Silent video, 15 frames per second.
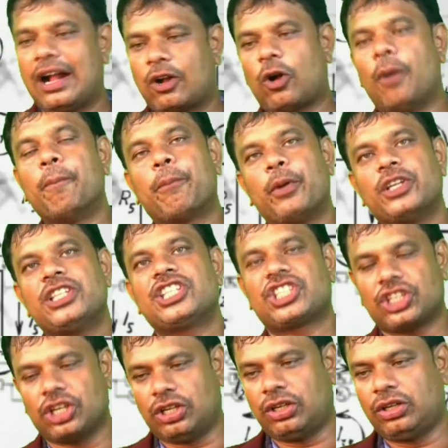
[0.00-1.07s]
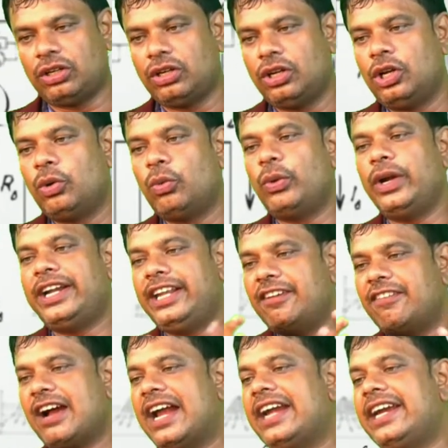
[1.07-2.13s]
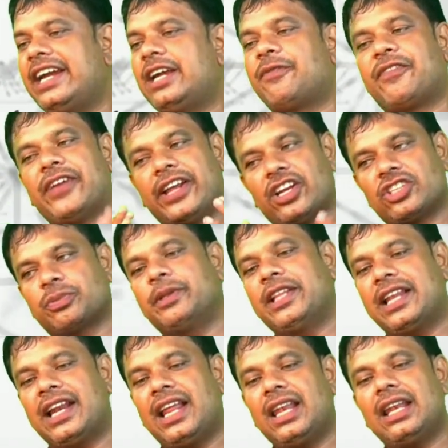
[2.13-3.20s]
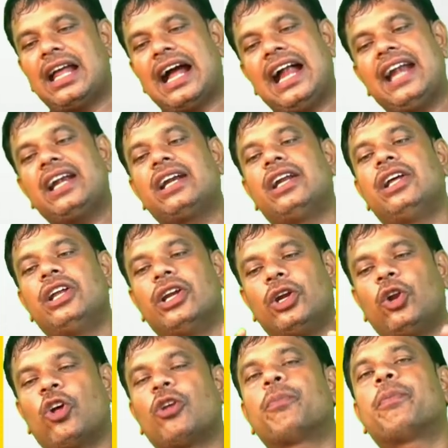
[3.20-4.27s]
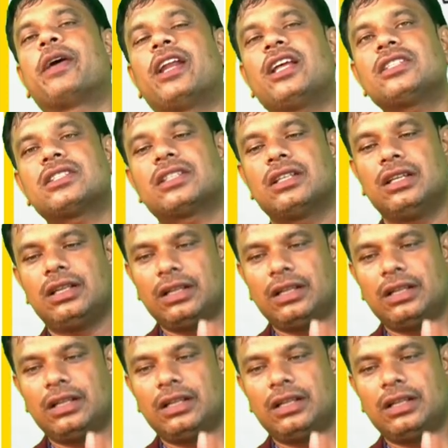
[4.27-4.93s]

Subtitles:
composition we divide it ferrous mineral and non-ferrous